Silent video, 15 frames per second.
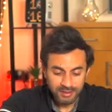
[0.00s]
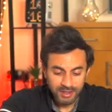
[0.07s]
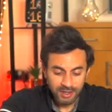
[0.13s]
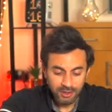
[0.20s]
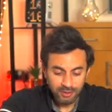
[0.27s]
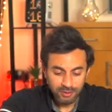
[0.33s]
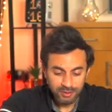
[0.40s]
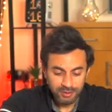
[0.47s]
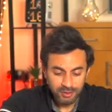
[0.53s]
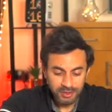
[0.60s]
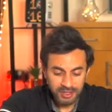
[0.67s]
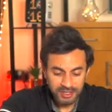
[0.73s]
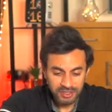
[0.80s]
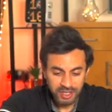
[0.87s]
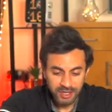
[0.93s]
Now,
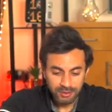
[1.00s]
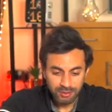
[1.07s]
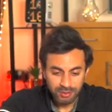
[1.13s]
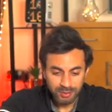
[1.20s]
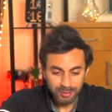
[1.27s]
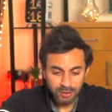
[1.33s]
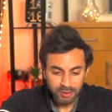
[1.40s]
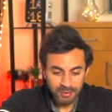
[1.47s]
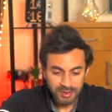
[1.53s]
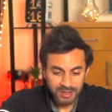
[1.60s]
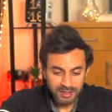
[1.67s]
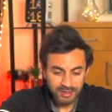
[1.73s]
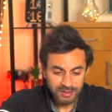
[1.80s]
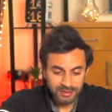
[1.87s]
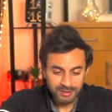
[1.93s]
looking at channel at the bottom
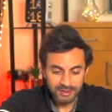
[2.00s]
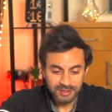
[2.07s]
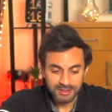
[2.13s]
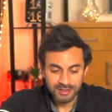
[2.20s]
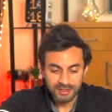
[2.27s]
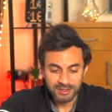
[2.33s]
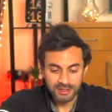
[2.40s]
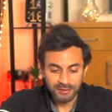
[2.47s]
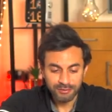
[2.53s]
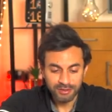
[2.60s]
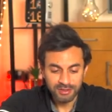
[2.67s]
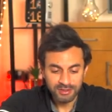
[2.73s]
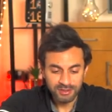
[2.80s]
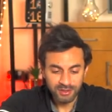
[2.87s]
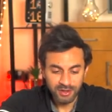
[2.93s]
here, there's uh, different
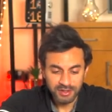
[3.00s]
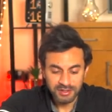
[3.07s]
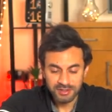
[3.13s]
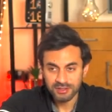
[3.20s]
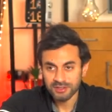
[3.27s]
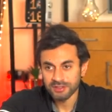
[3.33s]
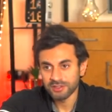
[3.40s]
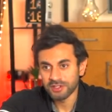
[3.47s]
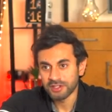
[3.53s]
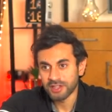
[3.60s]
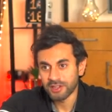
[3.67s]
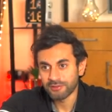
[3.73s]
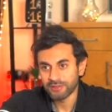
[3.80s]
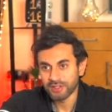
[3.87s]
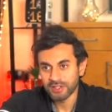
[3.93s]
designs you can
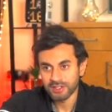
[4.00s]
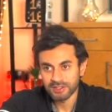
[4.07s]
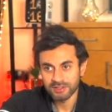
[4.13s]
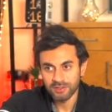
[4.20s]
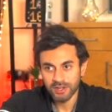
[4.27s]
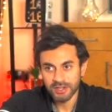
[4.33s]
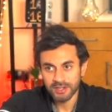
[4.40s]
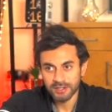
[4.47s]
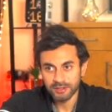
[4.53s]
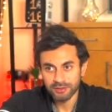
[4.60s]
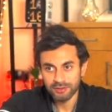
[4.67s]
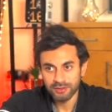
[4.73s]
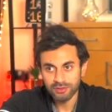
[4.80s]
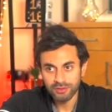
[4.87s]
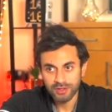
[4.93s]
have here cycling
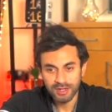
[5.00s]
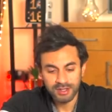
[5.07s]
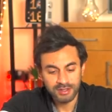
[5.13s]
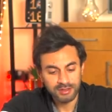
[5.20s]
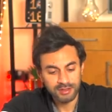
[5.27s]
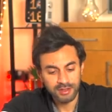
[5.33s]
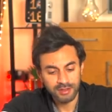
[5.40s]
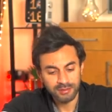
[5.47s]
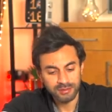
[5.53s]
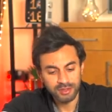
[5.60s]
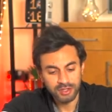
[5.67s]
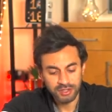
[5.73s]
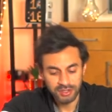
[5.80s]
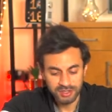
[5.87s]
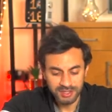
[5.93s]
through, and um, you
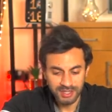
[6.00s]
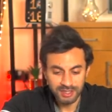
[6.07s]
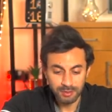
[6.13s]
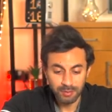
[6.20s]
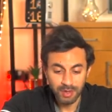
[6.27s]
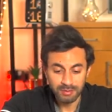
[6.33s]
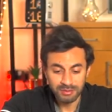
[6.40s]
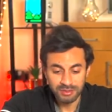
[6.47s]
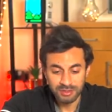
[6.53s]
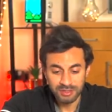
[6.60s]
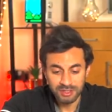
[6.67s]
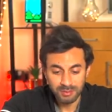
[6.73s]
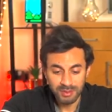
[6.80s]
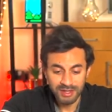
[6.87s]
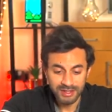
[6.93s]
can just set them up to
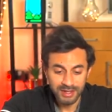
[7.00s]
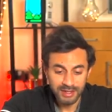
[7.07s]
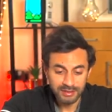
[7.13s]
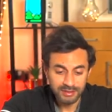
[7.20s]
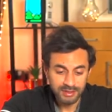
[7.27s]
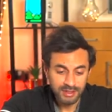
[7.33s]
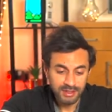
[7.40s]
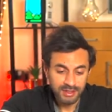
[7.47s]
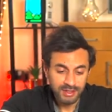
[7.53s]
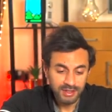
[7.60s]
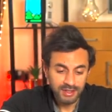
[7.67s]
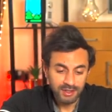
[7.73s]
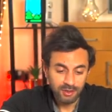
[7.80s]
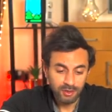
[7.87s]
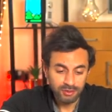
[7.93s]
display that.
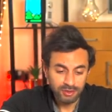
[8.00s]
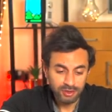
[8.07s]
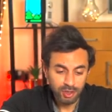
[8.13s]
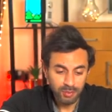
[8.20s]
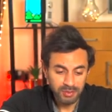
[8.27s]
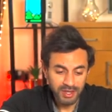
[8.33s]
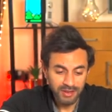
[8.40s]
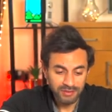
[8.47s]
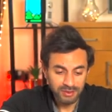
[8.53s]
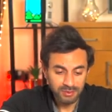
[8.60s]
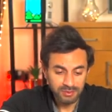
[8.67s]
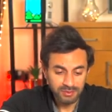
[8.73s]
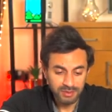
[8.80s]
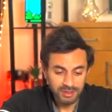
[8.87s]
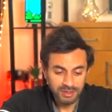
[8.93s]
Along the top, you have
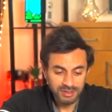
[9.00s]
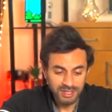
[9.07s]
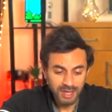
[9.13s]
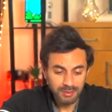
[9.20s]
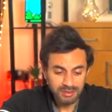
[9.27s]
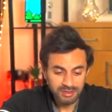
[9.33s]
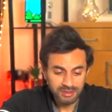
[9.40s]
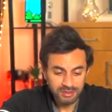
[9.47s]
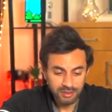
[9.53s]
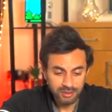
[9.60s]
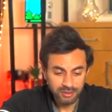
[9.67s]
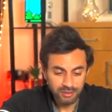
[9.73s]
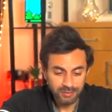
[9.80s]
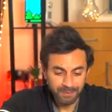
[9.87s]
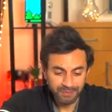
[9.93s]
some uh, tabs.
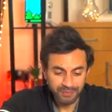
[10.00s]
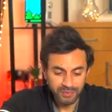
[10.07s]
So